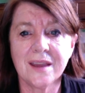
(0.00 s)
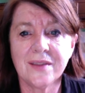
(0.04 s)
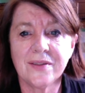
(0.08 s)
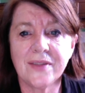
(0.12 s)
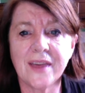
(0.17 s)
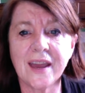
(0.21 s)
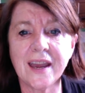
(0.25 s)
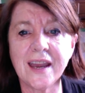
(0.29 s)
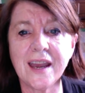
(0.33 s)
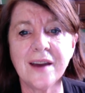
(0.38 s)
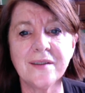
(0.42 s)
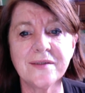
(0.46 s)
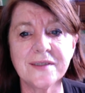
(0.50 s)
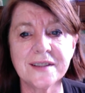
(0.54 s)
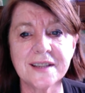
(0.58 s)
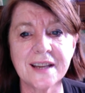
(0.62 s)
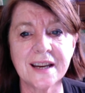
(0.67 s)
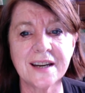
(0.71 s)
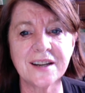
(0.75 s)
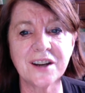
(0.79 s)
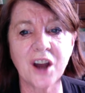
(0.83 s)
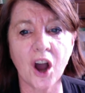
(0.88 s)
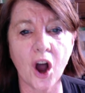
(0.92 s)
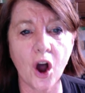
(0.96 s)
They have
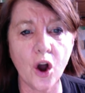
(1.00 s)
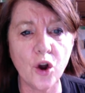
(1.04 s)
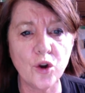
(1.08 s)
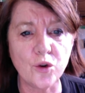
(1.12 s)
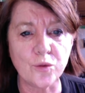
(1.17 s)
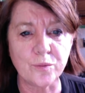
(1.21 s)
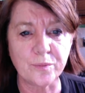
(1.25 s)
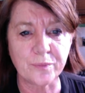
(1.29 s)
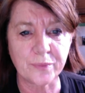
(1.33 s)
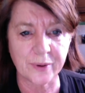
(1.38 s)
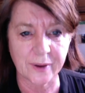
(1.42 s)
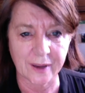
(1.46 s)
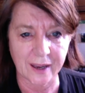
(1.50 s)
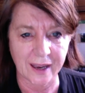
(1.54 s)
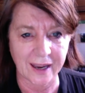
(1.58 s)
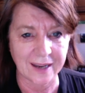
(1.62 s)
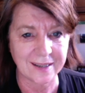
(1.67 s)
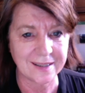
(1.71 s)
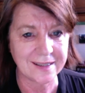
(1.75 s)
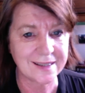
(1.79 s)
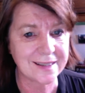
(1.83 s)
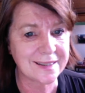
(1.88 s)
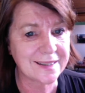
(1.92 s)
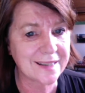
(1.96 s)
sent hope
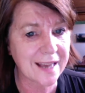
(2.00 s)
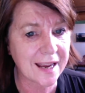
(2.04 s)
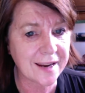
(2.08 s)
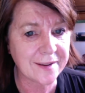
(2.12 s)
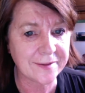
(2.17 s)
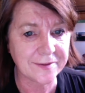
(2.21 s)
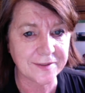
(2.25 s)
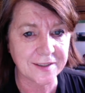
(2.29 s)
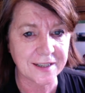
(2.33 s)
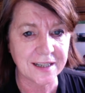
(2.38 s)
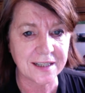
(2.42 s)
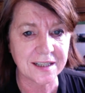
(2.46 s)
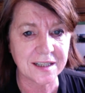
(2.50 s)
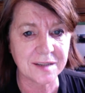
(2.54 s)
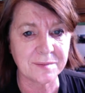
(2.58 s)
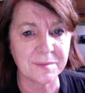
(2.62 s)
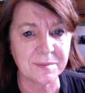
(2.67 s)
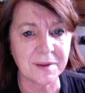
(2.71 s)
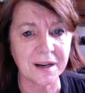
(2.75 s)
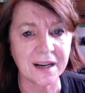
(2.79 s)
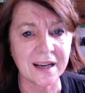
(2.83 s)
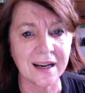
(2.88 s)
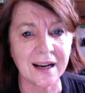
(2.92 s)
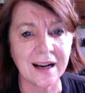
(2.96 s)
and safety to
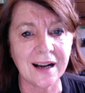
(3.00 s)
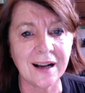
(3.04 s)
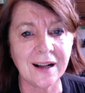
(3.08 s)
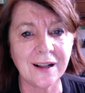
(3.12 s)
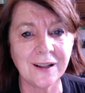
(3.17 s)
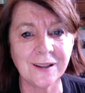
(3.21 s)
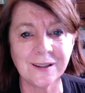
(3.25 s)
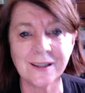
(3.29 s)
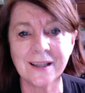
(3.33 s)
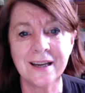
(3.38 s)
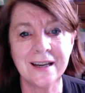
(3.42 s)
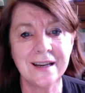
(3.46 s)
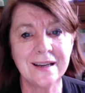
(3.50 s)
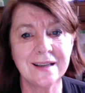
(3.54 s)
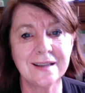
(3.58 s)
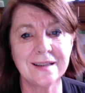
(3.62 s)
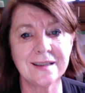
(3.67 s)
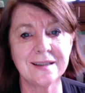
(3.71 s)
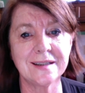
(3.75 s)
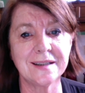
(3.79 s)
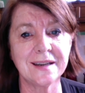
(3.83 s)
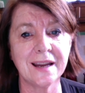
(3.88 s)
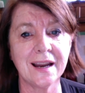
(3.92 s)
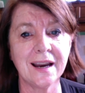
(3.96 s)
Magal,
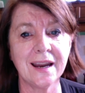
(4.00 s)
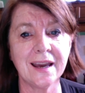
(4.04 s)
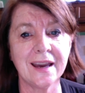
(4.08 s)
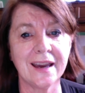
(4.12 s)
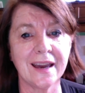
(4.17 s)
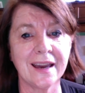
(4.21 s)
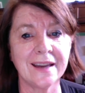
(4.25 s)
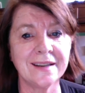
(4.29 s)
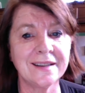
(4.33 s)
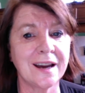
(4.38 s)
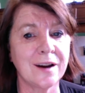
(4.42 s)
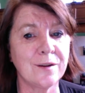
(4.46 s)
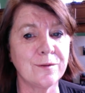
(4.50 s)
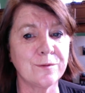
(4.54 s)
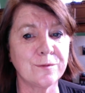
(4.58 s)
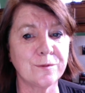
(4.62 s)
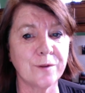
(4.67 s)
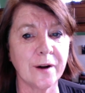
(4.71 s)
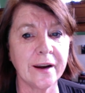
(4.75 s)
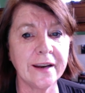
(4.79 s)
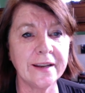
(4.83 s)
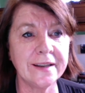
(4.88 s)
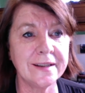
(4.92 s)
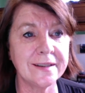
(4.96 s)
Stella, and our
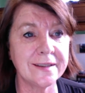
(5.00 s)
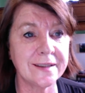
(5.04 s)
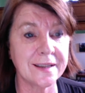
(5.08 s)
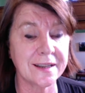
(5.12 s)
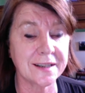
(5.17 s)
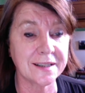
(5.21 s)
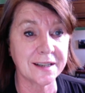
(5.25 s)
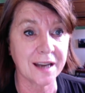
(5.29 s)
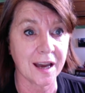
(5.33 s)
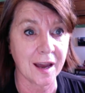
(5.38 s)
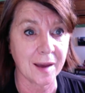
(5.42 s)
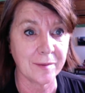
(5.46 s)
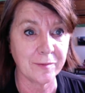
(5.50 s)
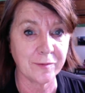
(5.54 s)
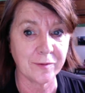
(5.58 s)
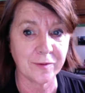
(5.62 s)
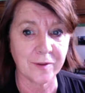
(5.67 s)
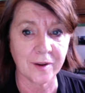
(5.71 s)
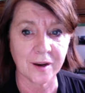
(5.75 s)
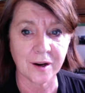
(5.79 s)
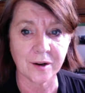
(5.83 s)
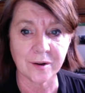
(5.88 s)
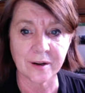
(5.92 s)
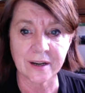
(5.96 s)
friends, the Time
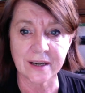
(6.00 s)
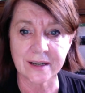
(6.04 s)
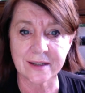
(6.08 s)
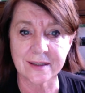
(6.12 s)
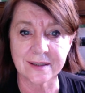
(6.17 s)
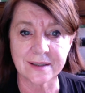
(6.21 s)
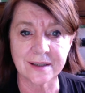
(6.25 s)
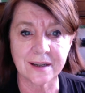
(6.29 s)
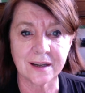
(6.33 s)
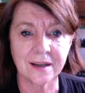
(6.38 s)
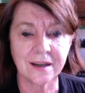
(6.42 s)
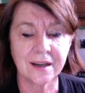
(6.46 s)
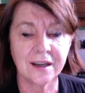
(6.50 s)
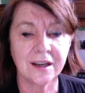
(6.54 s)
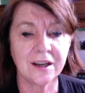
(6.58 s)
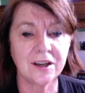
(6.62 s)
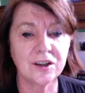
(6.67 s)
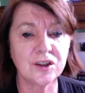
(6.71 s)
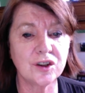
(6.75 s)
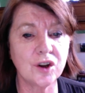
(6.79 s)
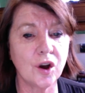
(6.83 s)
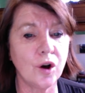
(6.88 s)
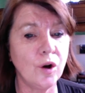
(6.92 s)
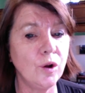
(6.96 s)
Fairies.
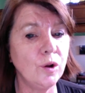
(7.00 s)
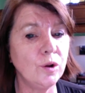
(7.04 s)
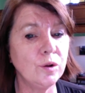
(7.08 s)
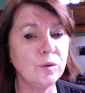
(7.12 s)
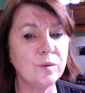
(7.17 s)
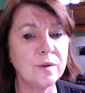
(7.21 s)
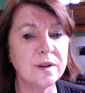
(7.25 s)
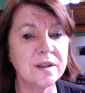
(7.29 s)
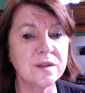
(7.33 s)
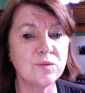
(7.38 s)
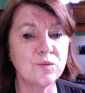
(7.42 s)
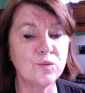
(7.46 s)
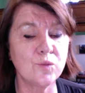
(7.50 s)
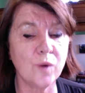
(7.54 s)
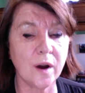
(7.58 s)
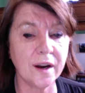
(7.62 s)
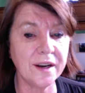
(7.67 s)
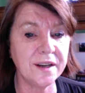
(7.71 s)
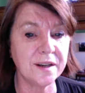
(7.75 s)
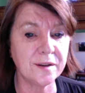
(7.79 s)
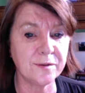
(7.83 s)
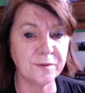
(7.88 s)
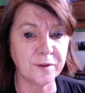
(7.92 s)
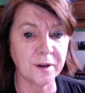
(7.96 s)
Toll was
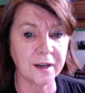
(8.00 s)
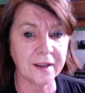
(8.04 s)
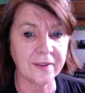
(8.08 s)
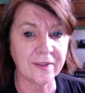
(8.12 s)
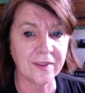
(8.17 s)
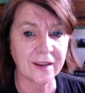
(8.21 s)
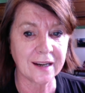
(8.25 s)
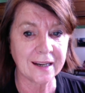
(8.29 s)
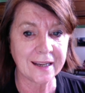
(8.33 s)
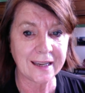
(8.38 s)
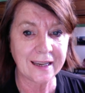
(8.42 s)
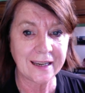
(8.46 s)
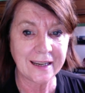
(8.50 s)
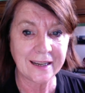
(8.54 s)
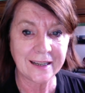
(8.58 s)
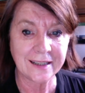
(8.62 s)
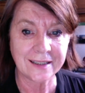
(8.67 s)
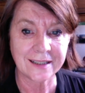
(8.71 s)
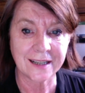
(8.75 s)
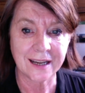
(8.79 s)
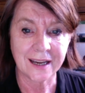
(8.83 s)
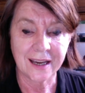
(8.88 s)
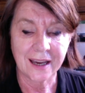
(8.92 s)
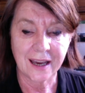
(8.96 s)
wonderful in the lead.
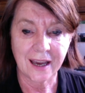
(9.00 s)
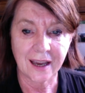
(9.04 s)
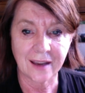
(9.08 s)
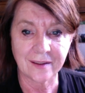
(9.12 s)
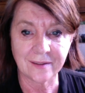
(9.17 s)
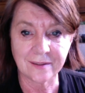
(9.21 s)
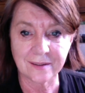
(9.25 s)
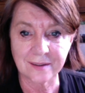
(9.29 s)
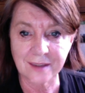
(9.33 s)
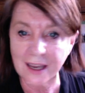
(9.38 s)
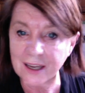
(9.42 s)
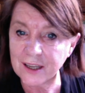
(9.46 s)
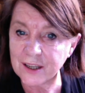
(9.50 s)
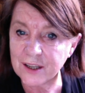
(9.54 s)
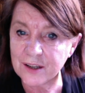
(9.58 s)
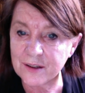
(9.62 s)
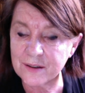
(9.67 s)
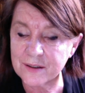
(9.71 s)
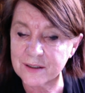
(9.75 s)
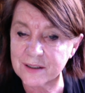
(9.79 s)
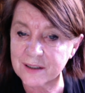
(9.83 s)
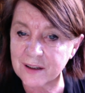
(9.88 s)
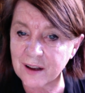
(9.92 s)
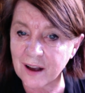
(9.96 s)
And thank you,
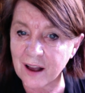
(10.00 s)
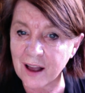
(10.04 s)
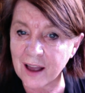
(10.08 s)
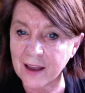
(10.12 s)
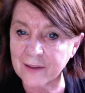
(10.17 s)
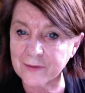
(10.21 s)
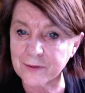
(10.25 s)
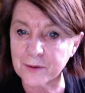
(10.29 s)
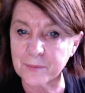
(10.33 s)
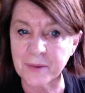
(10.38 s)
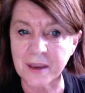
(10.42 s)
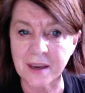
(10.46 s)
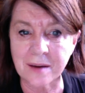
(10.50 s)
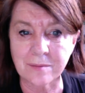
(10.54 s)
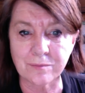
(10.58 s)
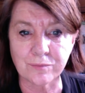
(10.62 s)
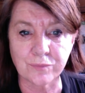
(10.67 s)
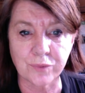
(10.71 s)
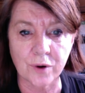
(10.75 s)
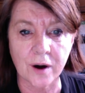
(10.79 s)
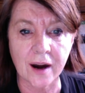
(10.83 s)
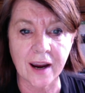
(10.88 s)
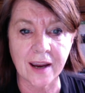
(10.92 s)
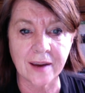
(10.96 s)
Sky, for being
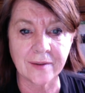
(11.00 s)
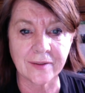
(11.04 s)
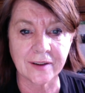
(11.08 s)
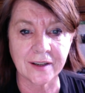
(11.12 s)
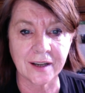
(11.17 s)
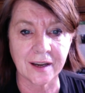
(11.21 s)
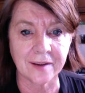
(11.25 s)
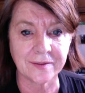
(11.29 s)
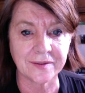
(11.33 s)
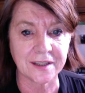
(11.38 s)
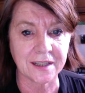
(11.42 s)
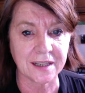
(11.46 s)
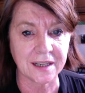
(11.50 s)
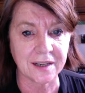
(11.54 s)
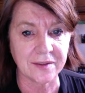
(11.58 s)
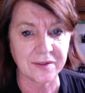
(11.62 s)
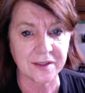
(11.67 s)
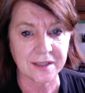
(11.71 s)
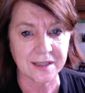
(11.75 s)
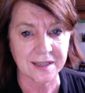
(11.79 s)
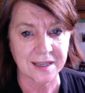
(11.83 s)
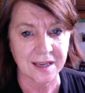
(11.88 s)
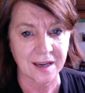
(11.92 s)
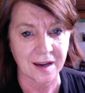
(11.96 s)
brave enough to give
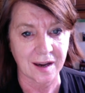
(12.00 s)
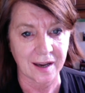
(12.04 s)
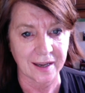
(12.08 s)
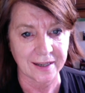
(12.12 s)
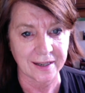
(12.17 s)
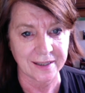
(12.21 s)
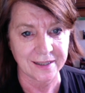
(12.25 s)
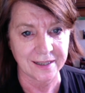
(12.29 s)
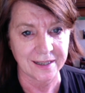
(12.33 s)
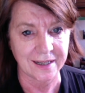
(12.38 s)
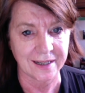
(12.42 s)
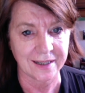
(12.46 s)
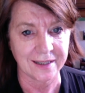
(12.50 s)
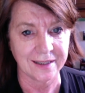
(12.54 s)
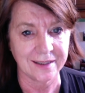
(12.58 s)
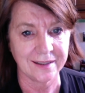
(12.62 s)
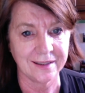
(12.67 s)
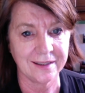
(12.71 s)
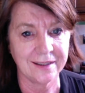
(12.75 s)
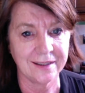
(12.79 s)
us the idea.